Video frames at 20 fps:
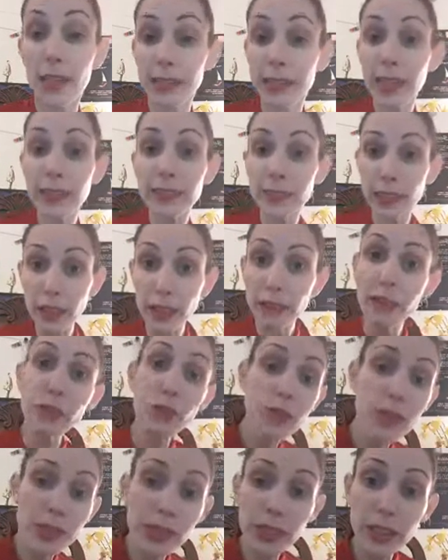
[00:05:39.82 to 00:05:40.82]
That if
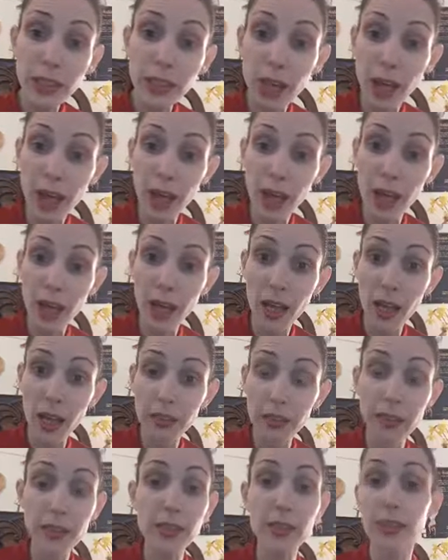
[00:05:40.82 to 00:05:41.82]
you see
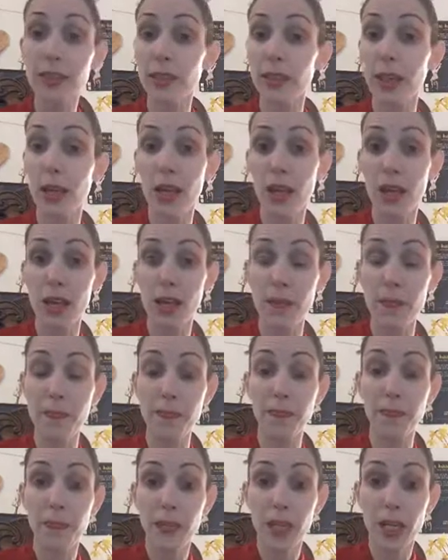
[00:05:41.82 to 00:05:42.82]
this
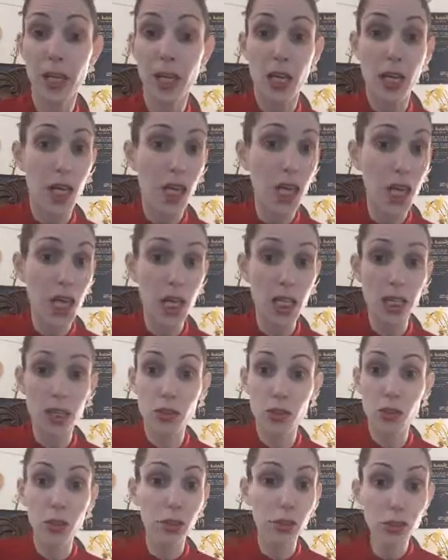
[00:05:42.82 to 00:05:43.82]

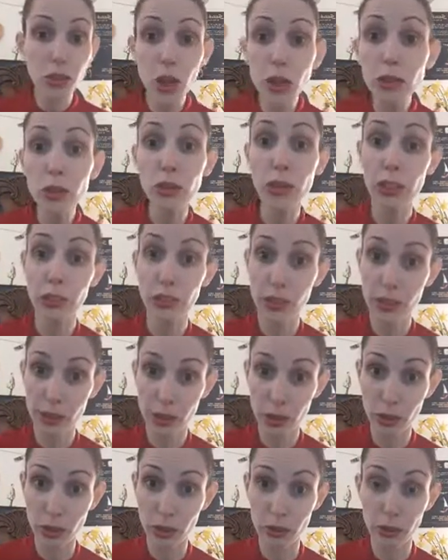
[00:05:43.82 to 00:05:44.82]
and you're not
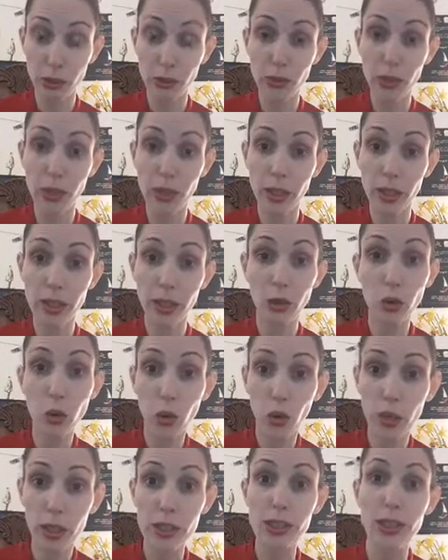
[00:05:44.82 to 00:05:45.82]
registered to the
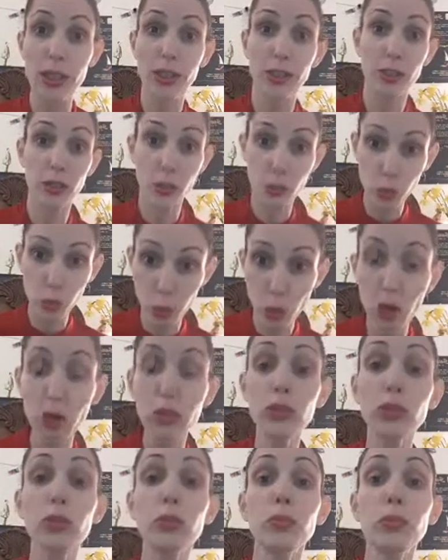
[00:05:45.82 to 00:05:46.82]
course and you
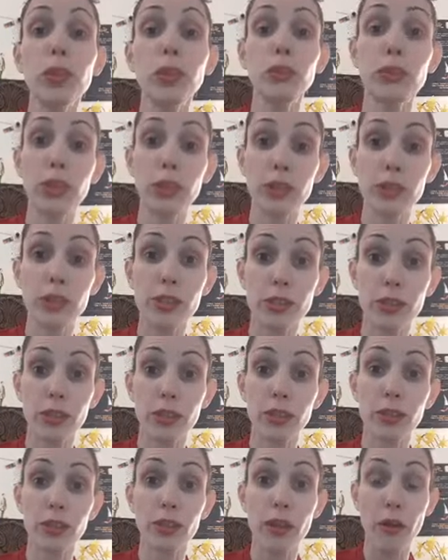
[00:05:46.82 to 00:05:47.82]
want to be
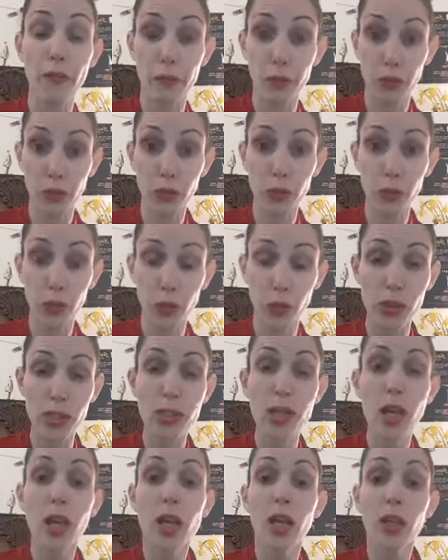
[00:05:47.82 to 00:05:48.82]
registered for the course,